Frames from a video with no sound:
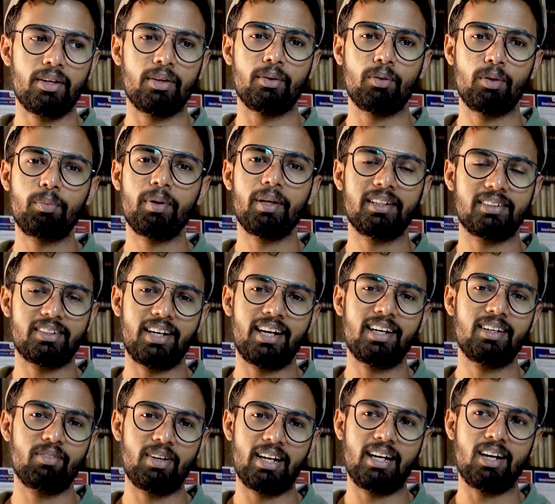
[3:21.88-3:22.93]
You will be
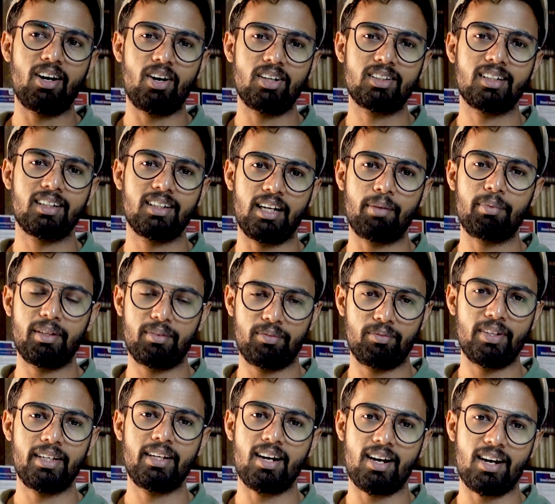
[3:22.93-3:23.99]
trained very lot. I mean,
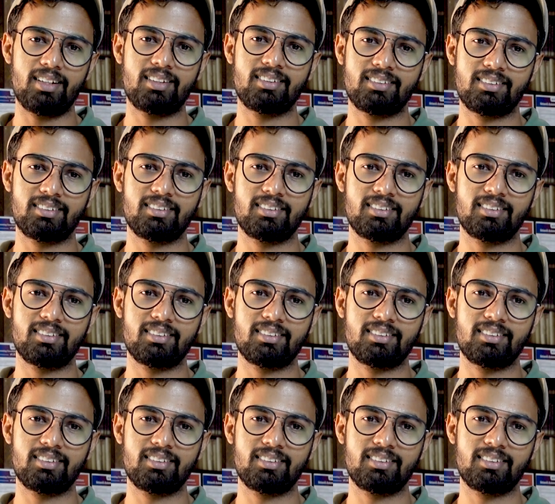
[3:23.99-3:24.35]
very hard.